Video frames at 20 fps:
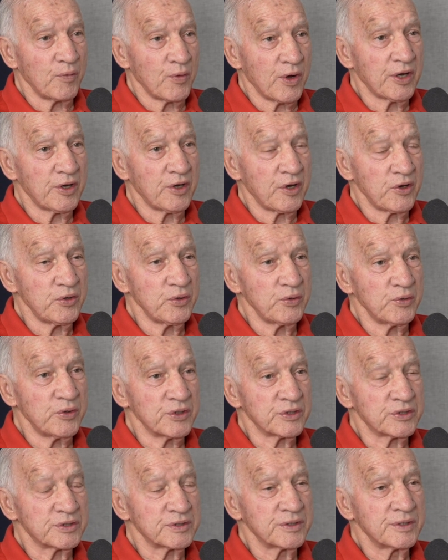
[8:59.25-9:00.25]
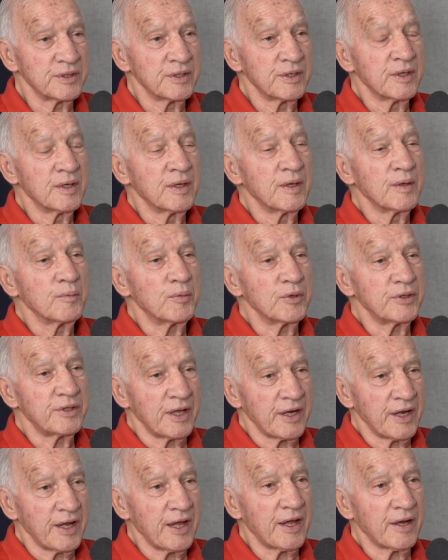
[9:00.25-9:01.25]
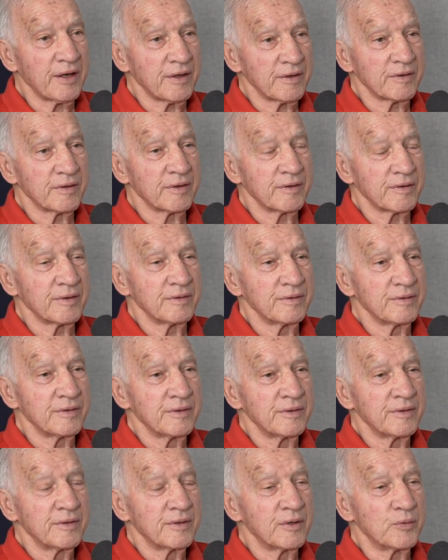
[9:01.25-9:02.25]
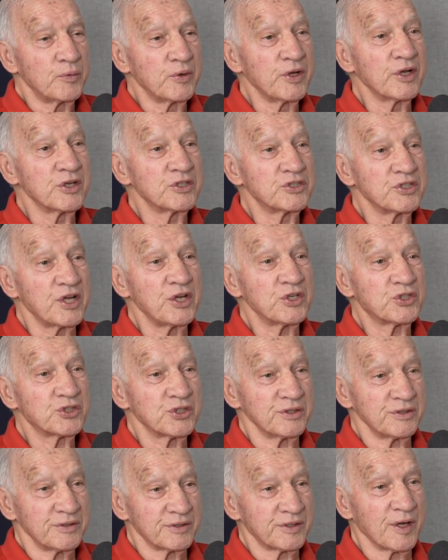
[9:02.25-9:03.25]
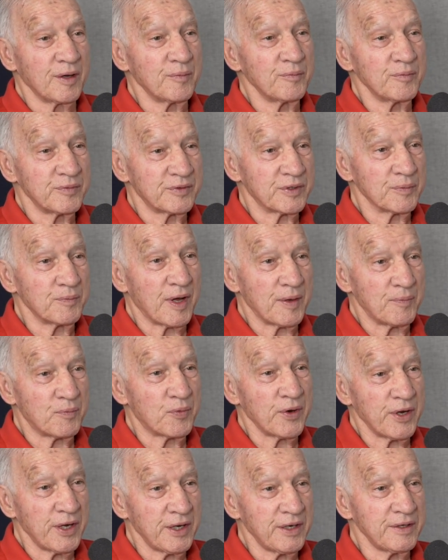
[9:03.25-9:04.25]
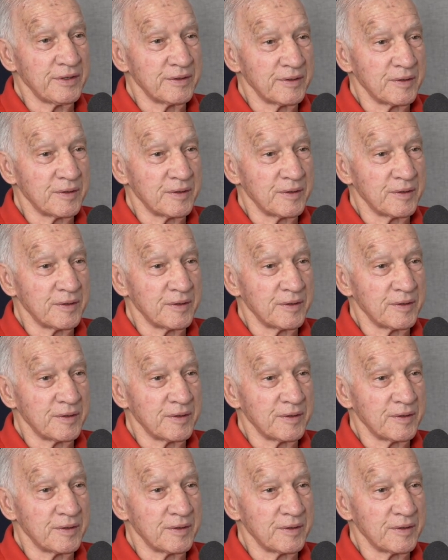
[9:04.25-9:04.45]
wanted to do this. But then I had a realization come to my brain